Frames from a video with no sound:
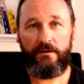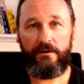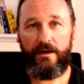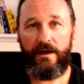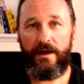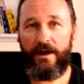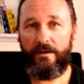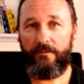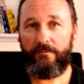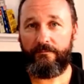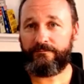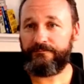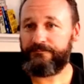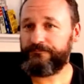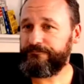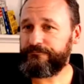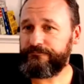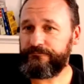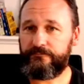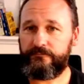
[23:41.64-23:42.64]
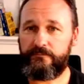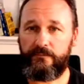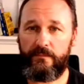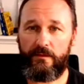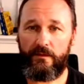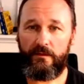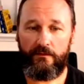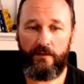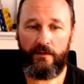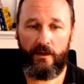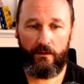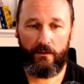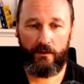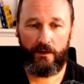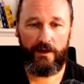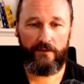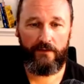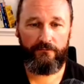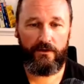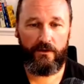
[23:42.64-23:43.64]
So I
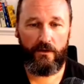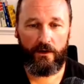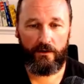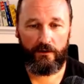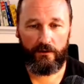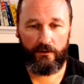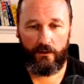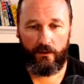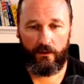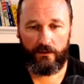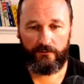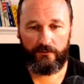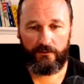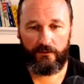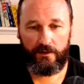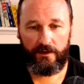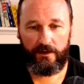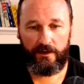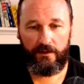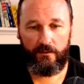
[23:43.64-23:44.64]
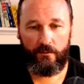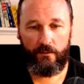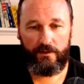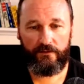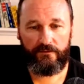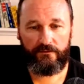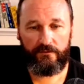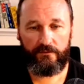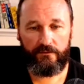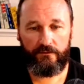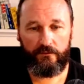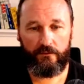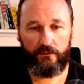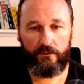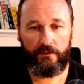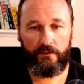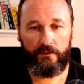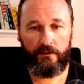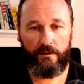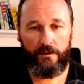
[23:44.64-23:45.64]
don't know if you guys have got any questions
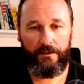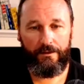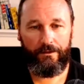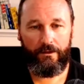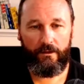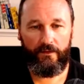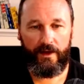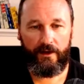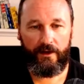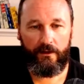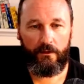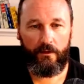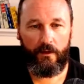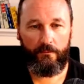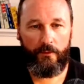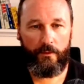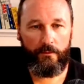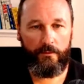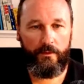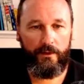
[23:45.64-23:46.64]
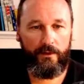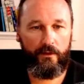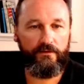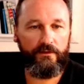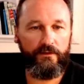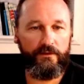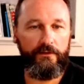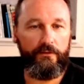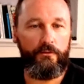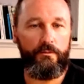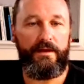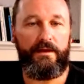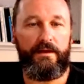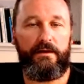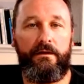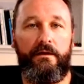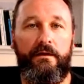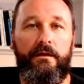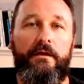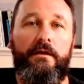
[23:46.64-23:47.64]
on that. I probably went off a little bit
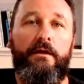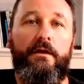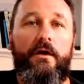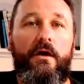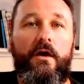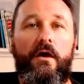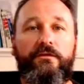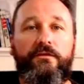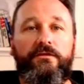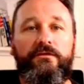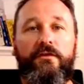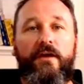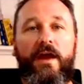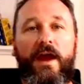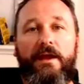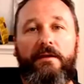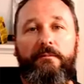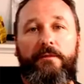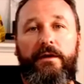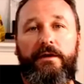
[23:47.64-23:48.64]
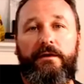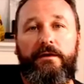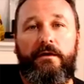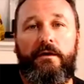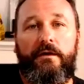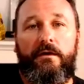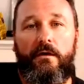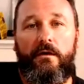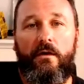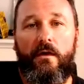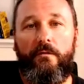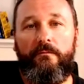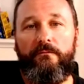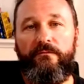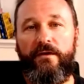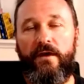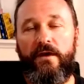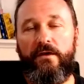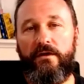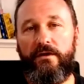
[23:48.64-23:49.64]
off track, but I'm
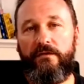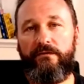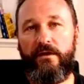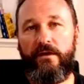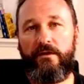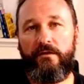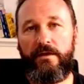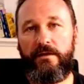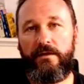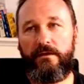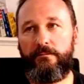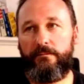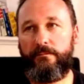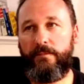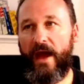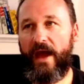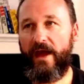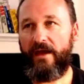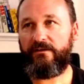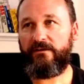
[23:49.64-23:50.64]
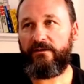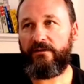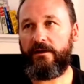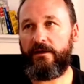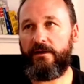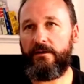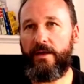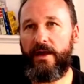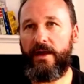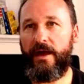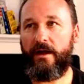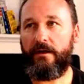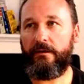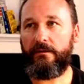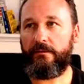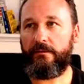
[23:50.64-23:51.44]
very, very passionate about